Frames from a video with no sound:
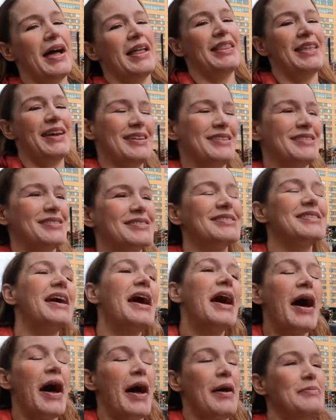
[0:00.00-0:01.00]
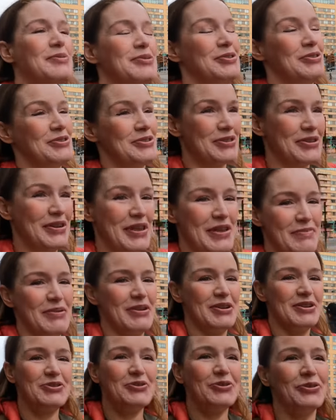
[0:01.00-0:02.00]
alas, I'm sure it's going to get
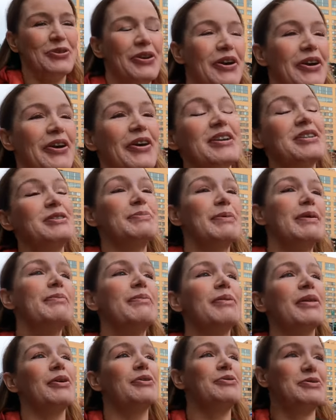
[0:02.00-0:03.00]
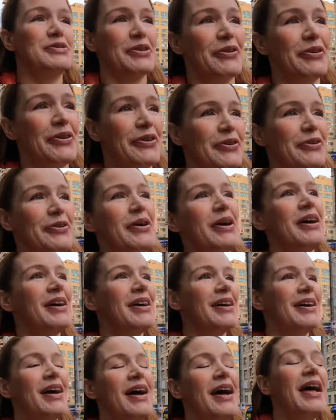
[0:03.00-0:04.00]
much colder here. It's been below zero
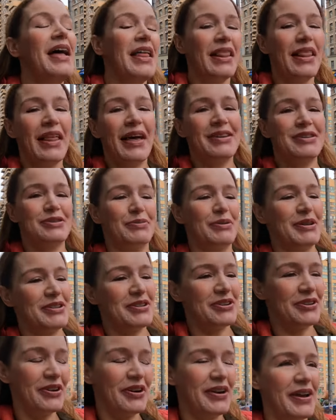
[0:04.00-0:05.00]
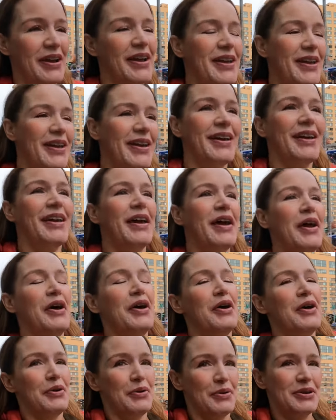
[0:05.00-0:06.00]
last winter,
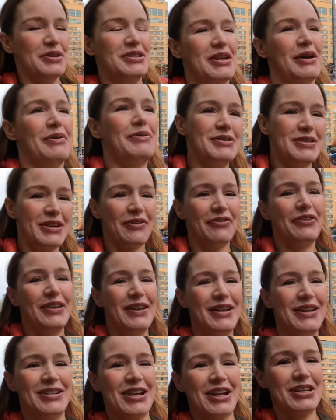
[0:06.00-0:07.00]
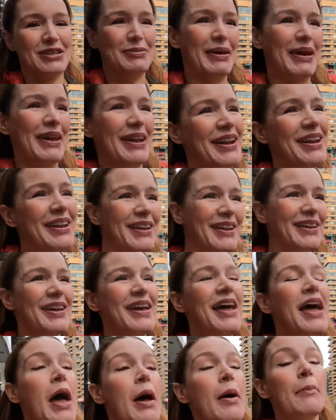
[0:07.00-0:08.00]
which that was definitely an adjustment.
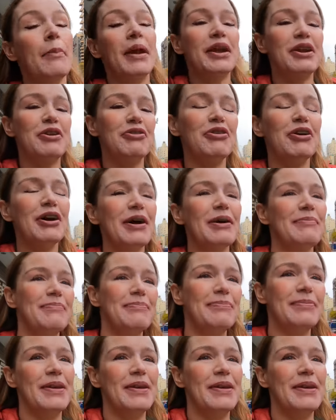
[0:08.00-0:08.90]
But I grew up.